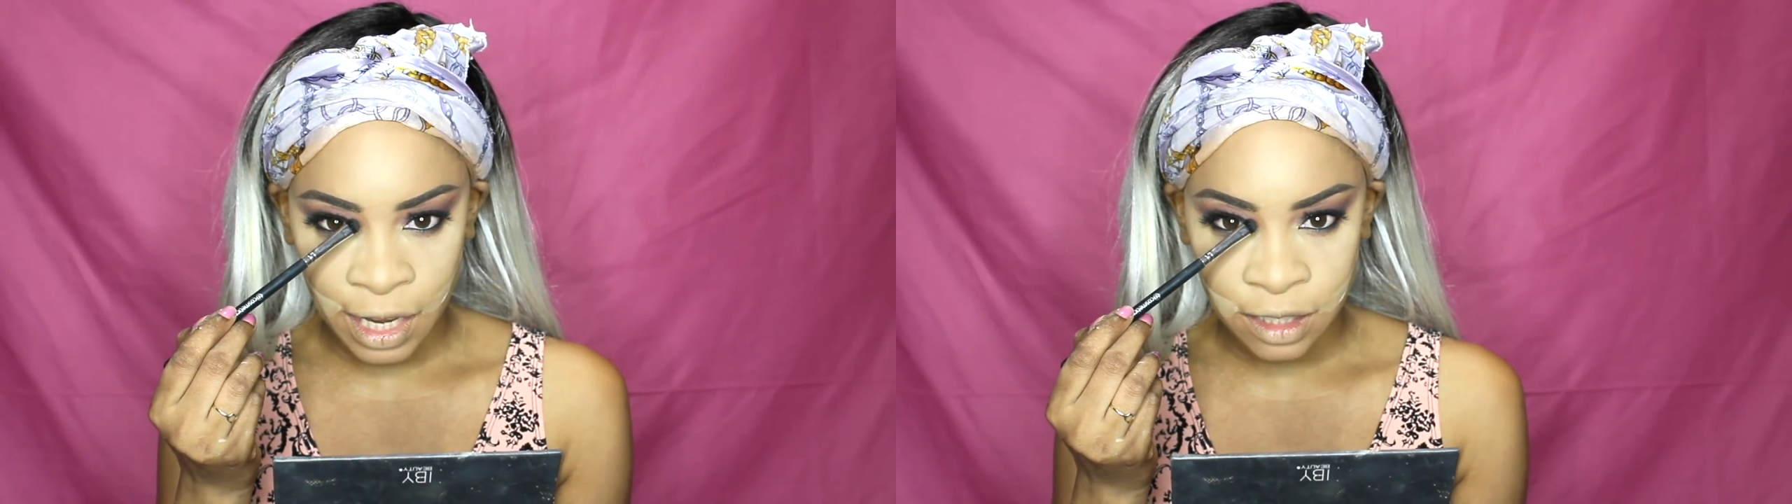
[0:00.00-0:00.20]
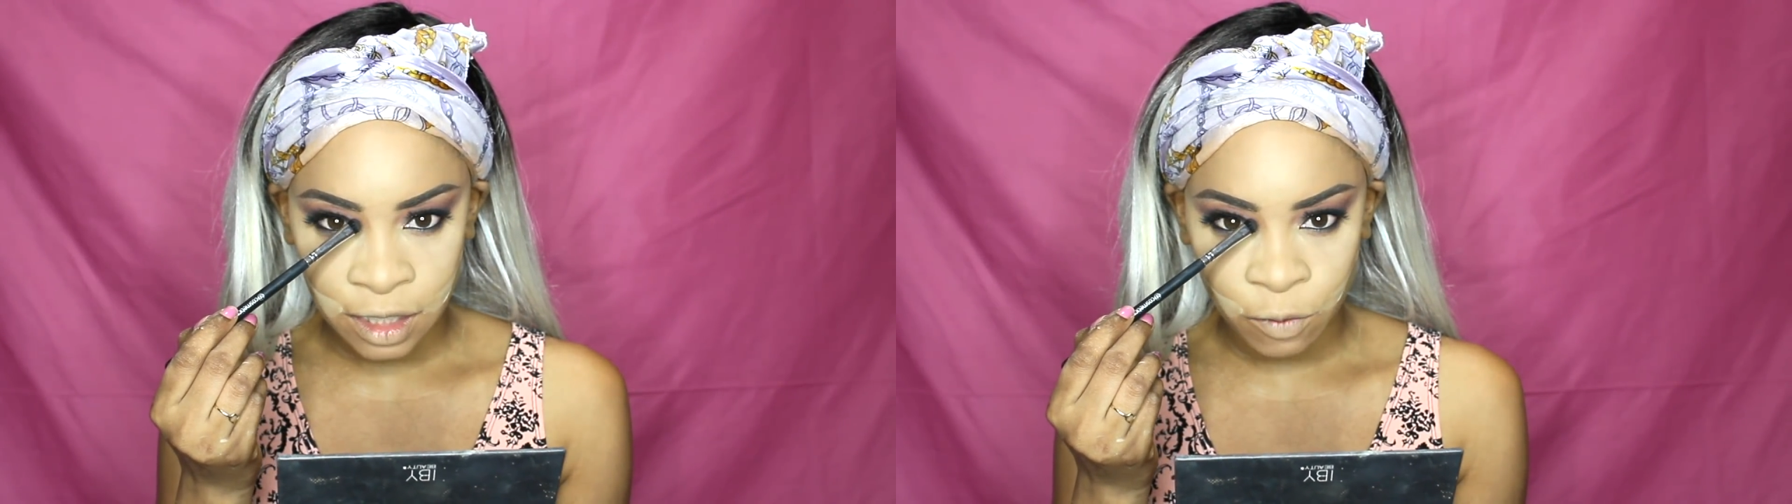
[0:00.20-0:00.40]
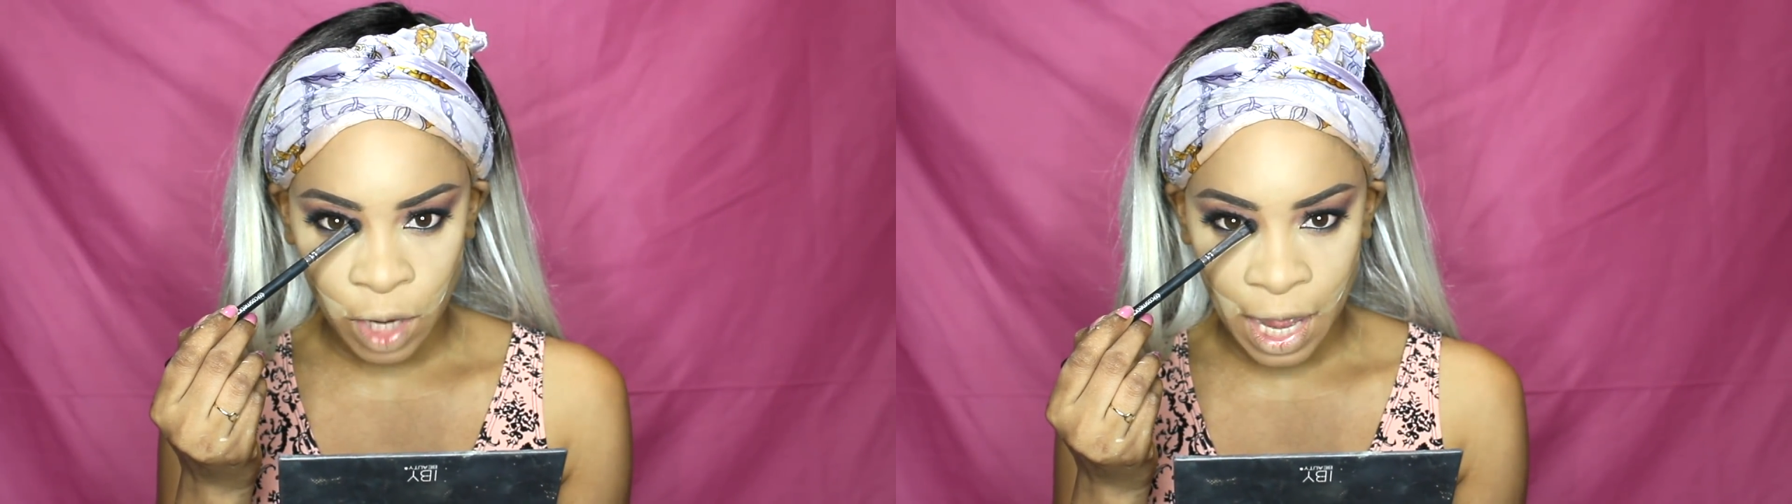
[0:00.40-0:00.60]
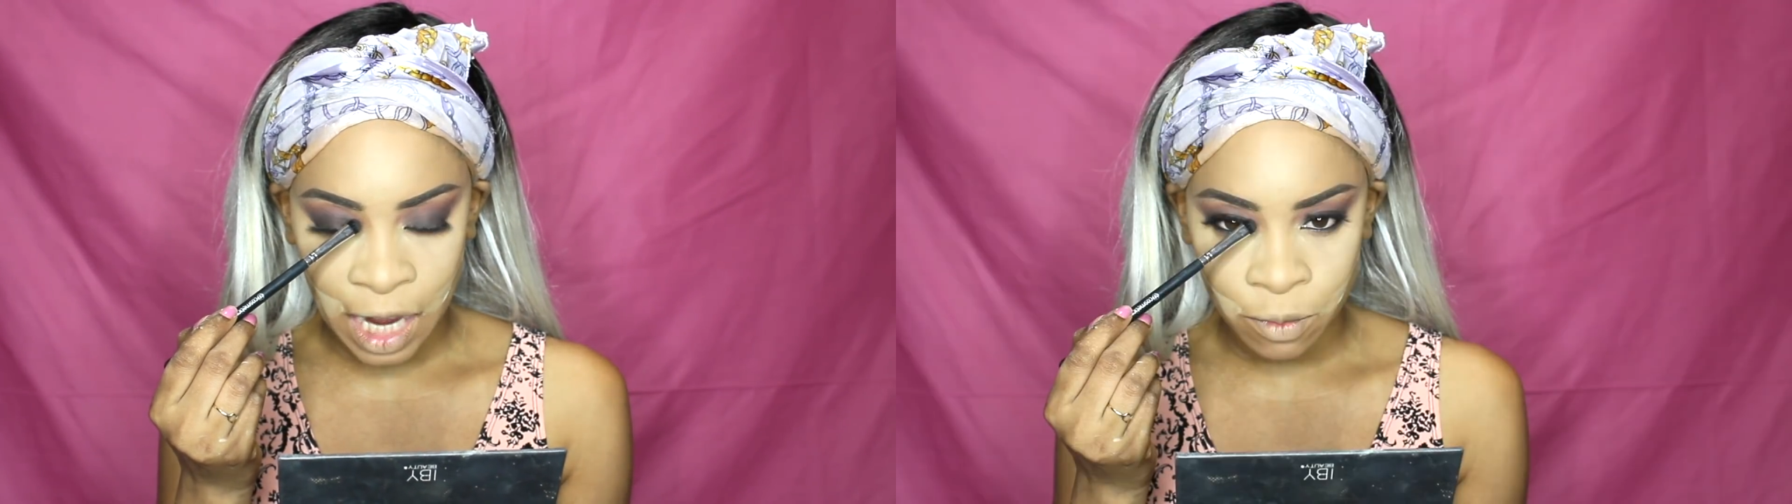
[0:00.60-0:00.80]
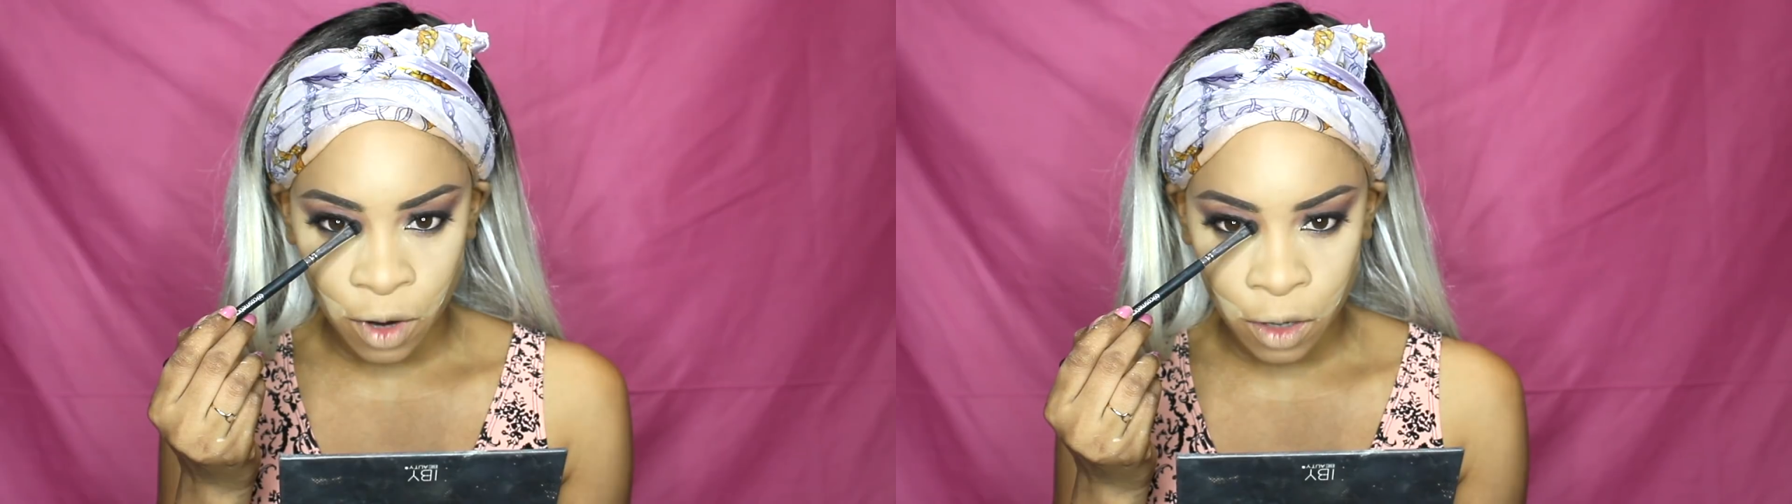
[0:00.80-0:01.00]
ends of your
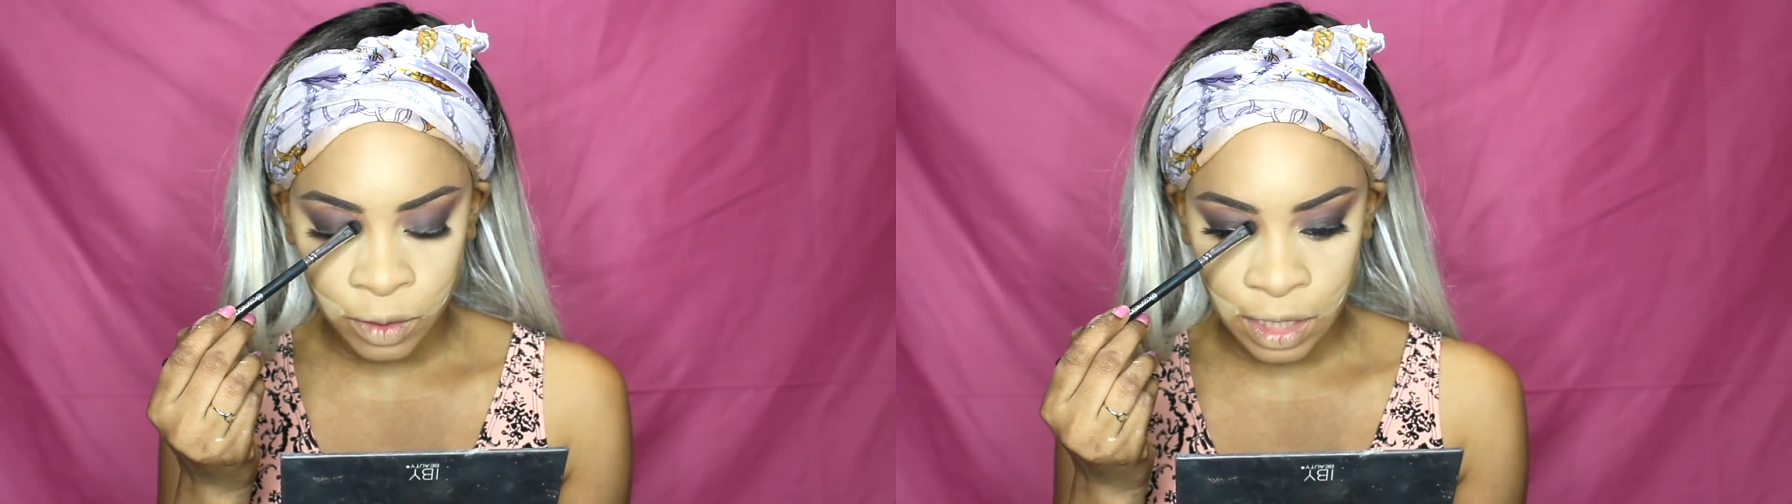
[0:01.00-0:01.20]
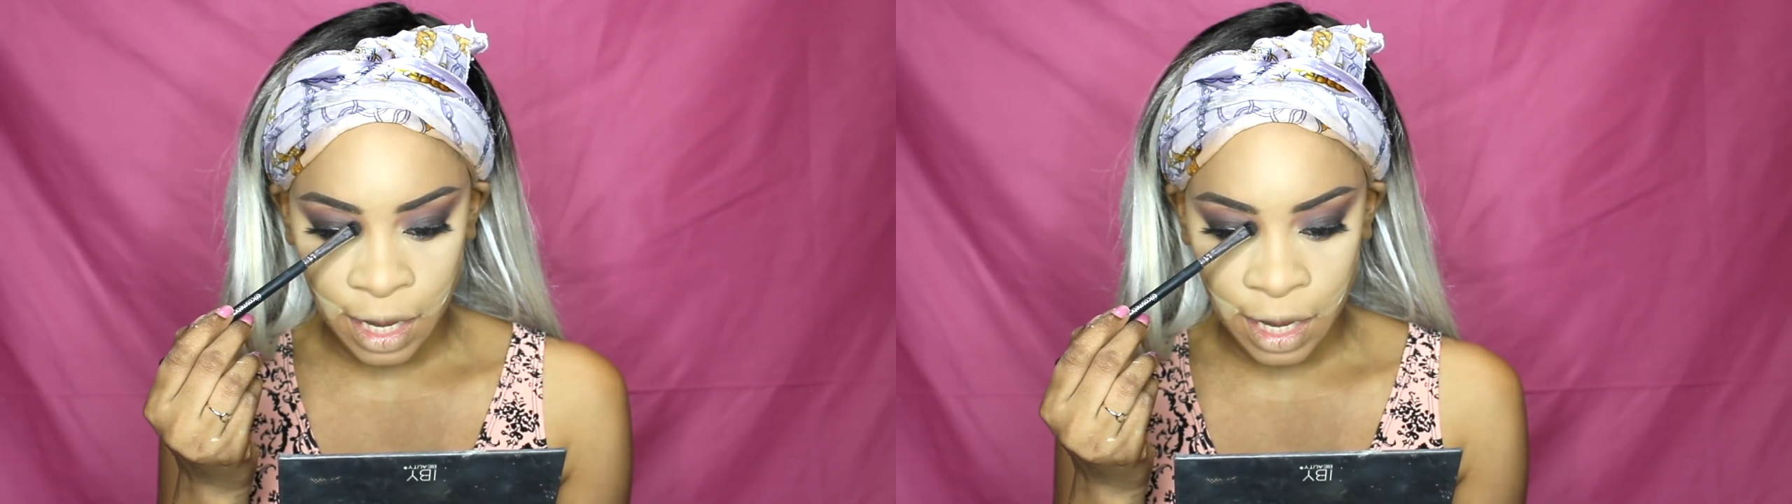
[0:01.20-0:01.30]
eyebrows